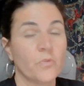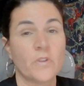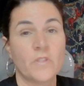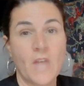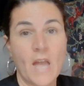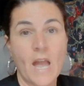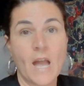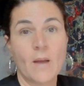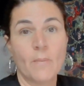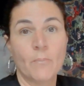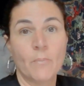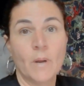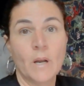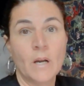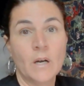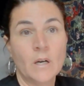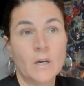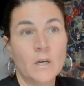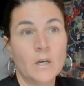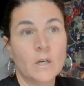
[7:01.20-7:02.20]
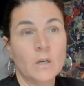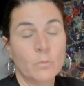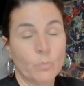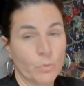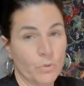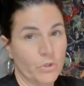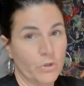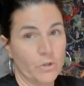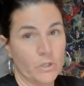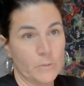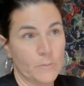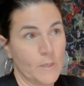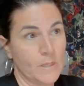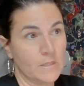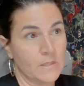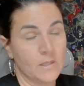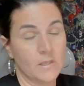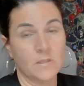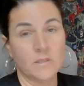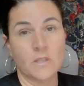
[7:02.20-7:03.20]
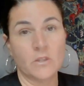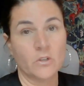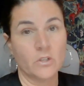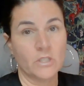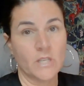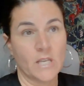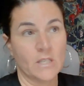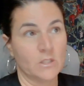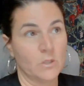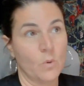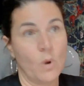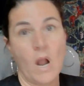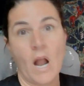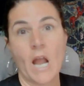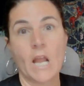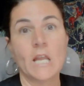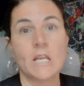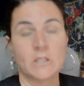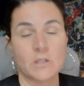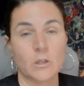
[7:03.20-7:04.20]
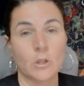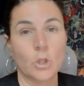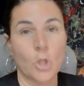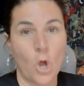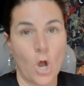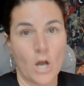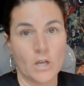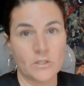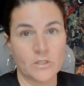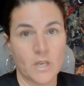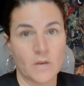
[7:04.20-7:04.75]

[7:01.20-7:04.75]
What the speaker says: for them, with their expenses and their debt so high, is a loss.